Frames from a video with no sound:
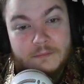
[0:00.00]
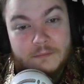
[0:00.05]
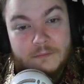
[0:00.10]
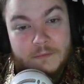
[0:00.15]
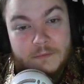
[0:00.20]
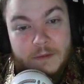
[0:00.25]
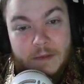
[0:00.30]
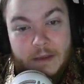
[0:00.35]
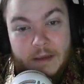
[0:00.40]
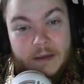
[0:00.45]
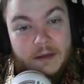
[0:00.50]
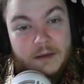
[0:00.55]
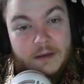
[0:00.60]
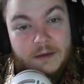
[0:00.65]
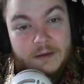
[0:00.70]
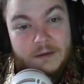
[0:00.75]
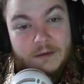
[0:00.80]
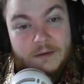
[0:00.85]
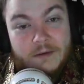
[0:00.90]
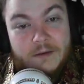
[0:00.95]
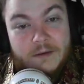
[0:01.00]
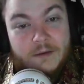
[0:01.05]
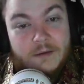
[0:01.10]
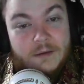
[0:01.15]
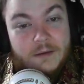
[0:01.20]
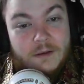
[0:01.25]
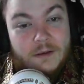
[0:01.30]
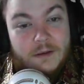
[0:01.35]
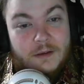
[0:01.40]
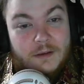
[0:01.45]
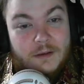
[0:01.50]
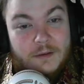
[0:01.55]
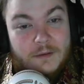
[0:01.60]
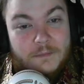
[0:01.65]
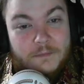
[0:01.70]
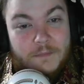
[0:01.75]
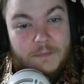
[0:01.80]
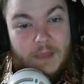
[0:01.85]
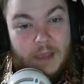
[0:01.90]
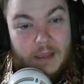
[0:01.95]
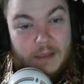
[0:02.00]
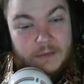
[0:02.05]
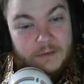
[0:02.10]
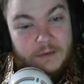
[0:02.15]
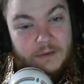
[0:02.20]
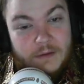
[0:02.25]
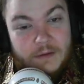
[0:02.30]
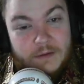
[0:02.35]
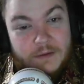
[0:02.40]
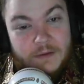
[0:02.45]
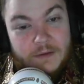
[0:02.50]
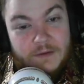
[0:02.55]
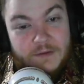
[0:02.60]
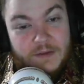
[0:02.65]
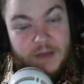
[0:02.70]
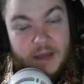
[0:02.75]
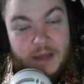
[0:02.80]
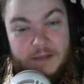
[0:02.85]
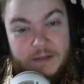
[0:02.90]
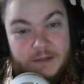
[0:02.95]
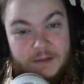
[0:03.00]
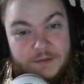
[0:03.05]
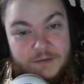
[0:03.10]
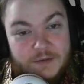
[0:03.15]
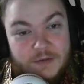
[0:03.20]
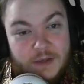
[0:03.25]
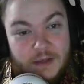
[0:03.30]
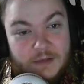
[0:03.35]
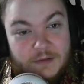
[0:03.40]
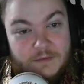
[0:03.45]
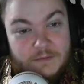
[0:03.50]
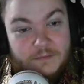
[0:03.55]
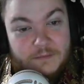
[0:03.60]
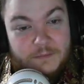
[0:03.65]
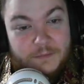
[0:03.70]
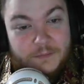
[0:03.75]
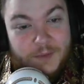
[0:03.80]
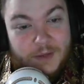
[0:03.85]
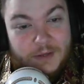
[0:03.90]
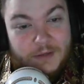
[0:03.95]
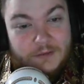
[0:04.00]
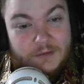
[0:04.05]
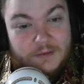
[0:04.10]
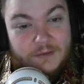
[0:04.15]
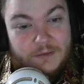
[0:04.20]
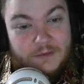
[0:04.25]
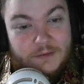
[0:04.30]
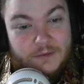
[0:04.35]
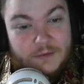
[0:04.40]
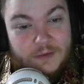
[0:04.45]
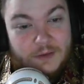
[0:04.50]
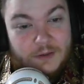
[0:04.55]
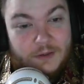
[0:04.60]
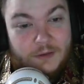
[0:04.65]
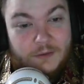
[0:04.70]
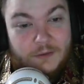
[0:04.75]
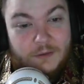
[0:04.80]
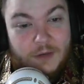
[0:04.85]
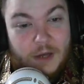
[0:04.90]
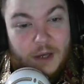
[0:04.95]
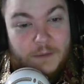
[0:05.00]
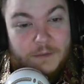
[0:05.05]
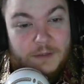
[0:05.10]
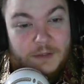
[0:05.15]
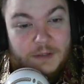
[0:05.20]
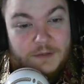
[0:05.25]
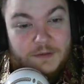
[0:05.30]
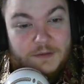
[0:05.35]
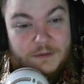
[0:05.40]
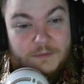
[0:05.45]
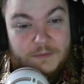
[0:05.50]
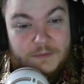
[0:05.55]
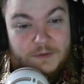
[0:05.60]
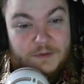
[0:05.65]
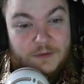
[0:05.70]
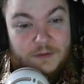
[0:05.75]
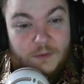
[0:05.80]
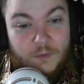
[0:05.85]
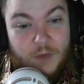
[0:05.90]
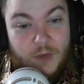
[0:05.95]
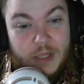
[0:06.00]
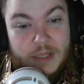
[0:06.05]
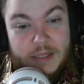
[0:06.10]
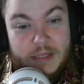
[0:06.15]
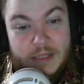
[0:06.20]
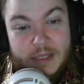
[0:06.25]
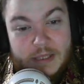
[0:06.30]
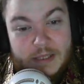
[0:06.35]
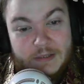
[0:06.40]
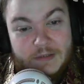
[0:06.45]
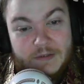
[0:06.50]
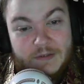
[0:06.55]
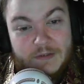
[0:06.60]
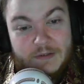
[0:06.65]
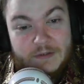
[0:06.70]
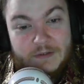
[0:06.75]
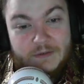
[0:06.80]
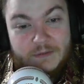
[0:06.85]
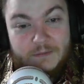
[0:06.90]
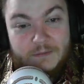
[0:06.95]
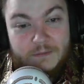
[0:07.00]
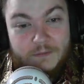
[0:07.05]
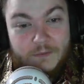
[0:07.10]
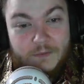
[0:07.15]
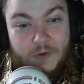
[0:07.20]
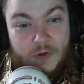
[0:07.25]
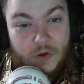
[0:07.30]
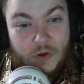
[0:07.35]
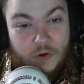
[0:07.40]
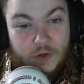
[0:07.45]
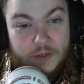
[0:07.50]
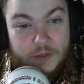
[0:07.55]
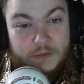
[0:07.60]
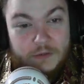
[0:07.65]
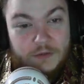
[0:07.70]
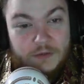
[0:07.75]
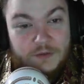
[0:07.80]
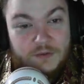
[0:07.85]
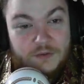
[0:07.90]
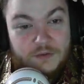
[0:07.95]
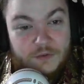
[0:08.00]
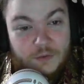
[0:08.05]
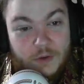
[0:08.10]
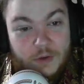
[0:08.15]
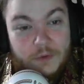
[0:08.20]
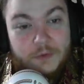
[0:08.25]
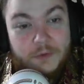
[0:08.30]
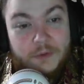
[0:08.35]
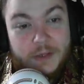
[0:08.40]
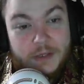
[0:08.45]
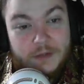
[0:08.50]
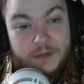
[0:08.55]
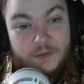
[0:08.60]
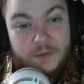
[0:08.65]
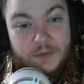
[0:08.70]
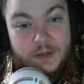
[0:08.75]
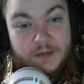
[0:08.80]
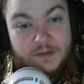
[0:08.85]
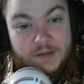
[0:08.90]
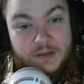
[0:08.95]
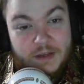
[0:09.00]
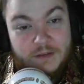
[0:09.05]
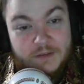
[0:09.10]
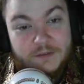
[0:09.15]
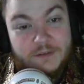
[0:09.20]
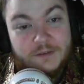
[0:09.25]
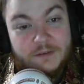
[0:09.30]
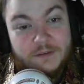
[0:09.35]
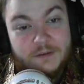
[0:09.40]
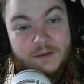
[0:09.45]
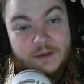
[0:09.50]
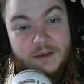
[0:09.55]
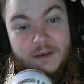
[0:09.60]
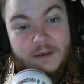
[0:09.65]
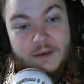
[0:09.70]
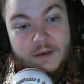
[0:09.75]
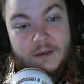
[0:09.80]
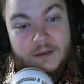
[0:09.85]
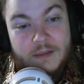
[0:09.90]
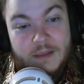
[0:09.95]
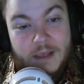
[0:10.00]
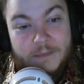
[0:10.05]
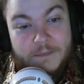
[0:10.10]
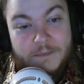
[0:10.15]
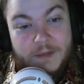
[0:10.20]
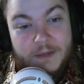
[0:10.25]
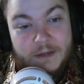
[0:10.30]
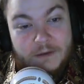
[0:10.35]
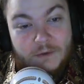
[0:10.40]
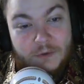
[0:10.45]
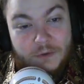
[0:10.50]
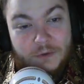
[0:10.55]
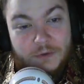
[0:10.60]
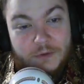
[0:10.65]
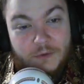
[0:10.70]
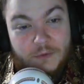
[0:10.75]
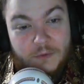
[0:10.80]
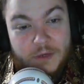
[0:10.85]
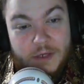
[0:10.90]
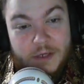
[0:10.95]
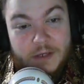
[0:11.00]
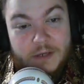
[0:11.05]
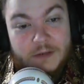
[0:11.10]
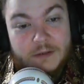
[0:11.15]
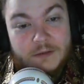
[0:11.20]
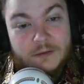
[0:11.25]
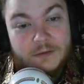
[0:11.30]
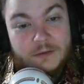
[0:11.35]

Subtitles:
Like, and the side that picked, you know, communism is the one that's currently struggling to exist. That being North Korea.